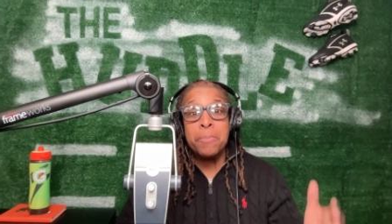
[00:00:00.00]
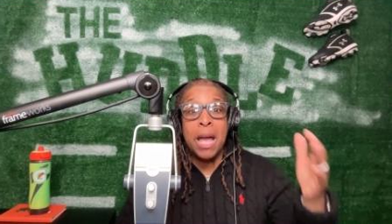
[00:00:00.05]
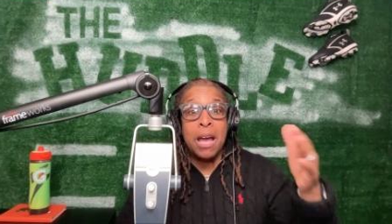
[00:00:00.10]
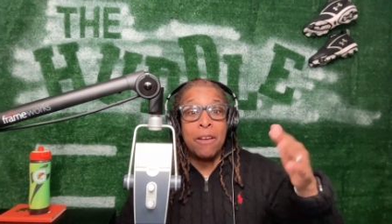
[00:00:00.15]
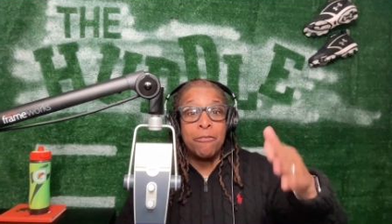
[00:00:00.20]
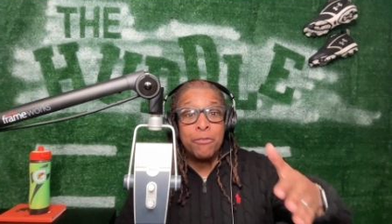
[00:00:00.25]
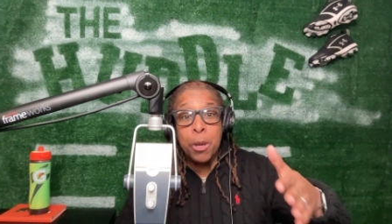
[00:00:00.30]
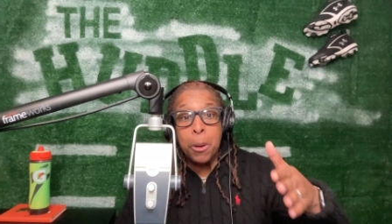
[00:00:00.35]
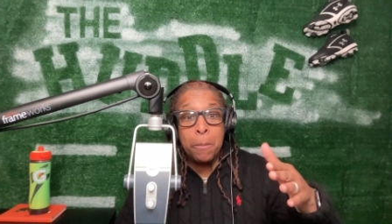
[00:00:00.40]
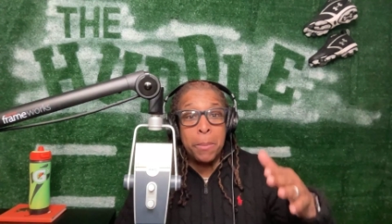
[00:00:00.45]
I
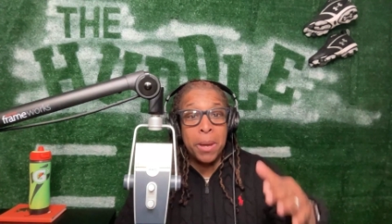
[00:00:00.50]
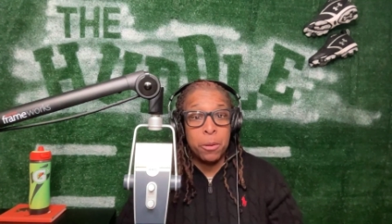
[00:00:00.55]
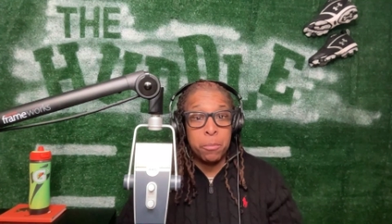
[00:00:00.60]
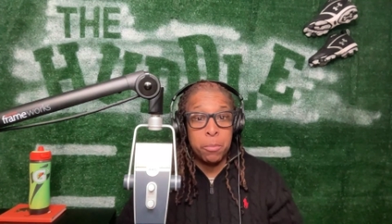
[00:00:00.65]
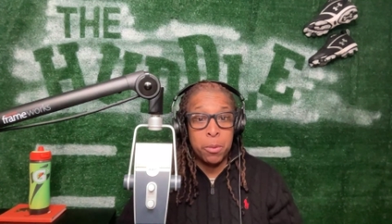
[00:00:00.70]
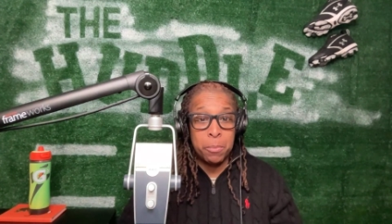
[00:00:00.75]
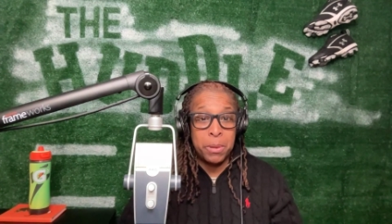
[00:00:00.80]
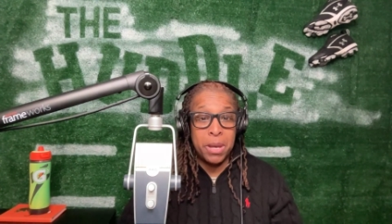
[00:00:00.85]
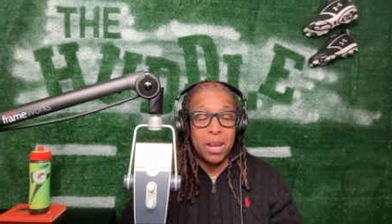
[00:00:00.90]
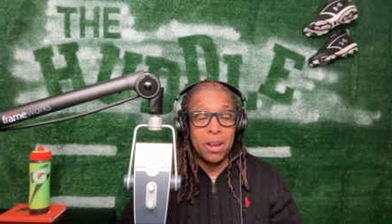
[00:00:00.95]
feel better
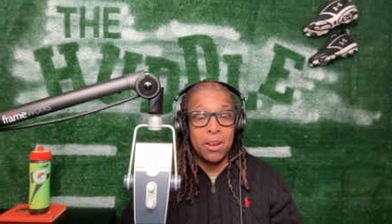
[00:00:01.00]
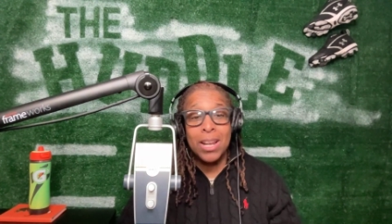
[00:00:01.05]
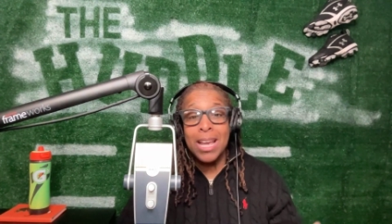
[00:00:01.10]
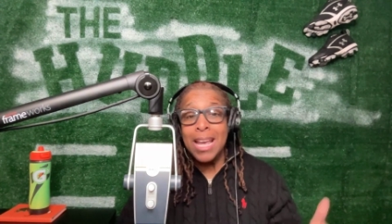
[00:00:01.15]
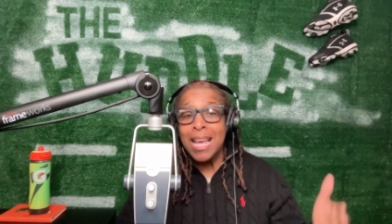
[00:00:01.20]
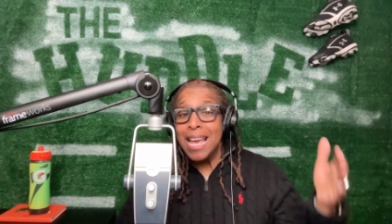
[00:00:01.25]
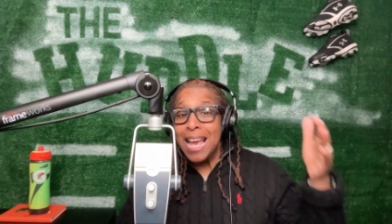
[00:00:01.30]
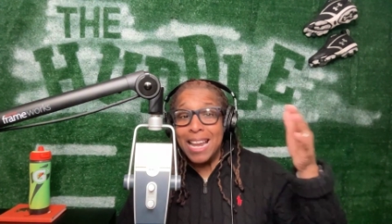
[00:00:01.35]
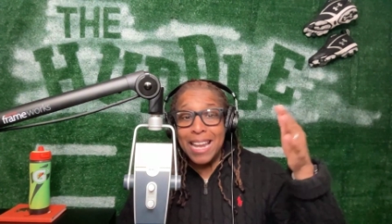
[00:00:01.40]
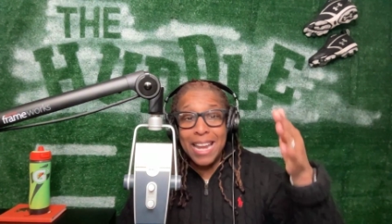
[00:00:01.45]
prepared,
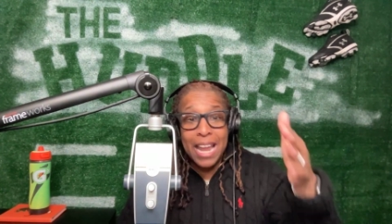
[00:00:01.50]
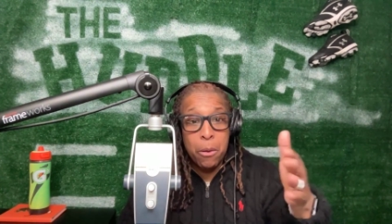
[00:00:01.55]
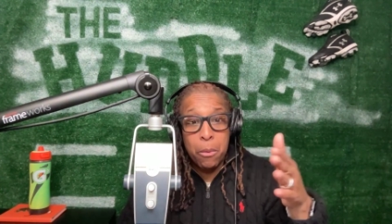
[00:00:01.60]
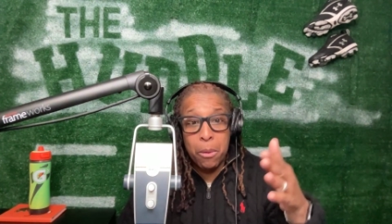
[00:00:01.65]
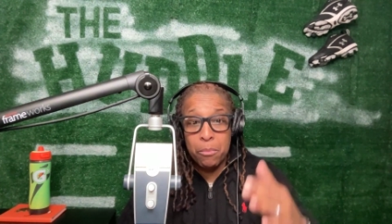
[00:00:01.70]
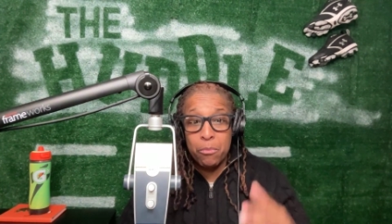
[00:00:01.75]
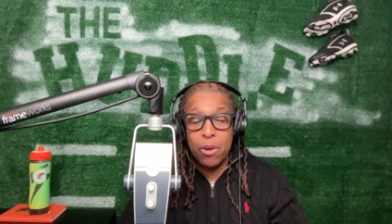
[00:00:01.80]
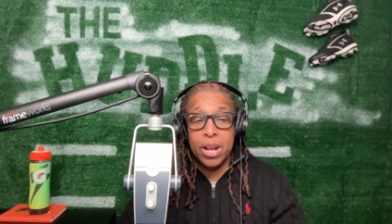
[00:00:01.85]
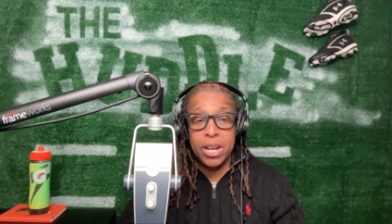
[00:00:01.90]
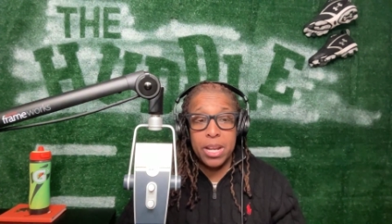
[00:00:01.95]
and now
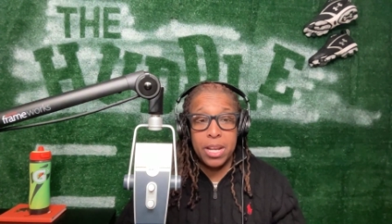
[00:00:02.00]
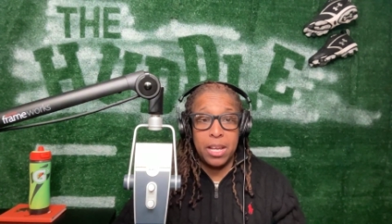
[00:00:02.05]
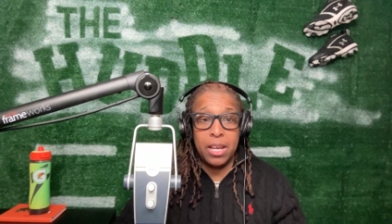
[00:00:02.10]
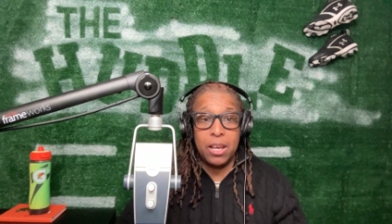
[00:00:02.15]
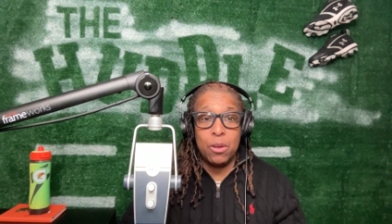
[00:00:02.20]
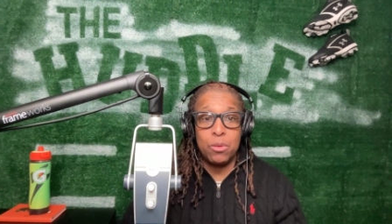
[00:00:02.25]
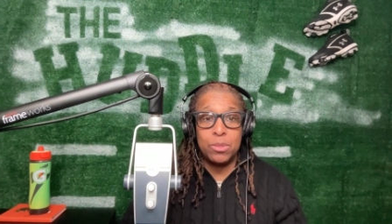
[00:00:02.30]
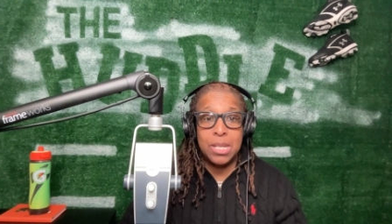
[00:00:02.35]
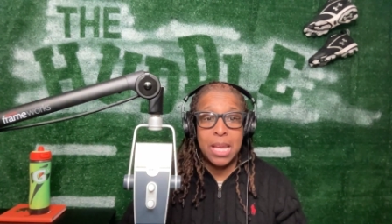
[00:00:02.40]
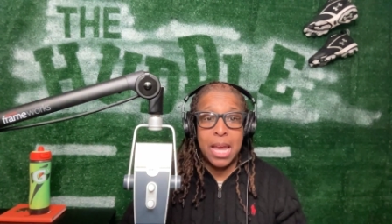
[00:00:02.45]
I'm ready to
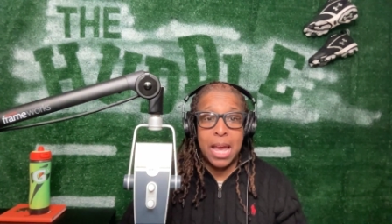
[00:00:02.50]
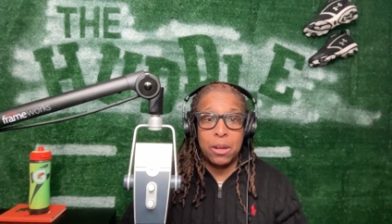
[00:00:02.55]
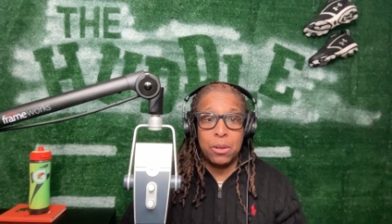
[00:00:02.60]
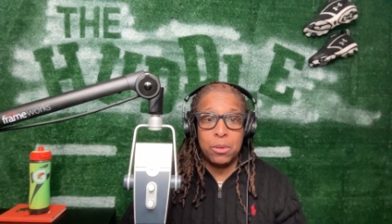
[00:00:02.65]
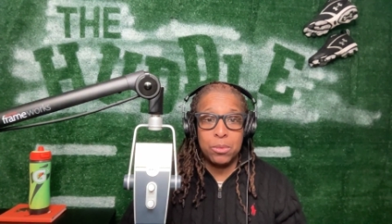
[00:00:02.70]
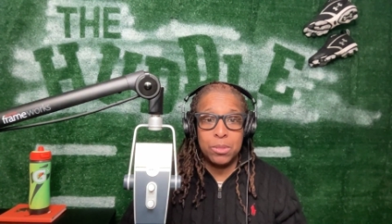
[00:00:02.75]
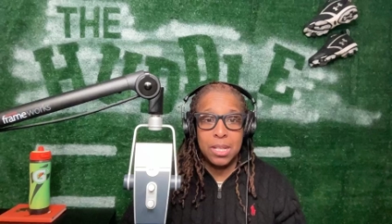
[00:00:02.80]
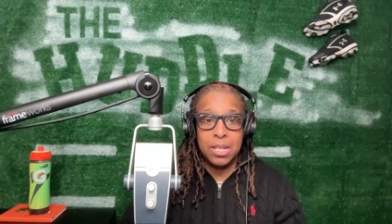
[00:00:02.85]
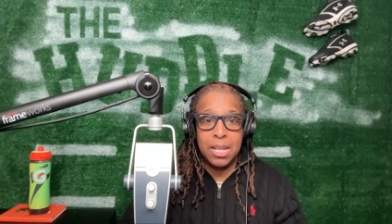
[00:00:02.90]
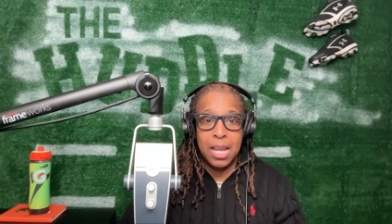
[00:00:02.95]
go tackle
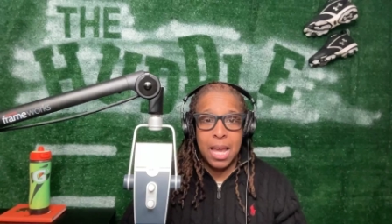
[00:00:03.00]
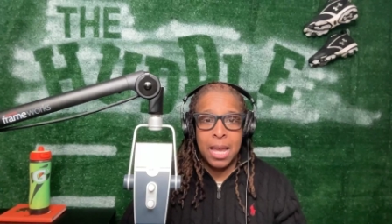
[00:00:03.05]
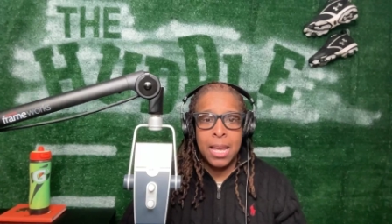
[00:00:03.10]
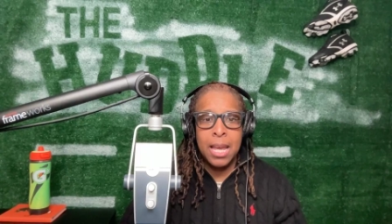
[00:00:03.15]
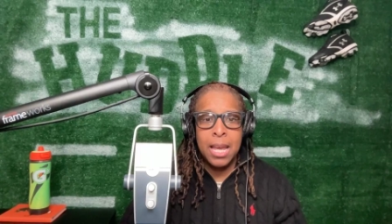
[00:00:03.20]
today.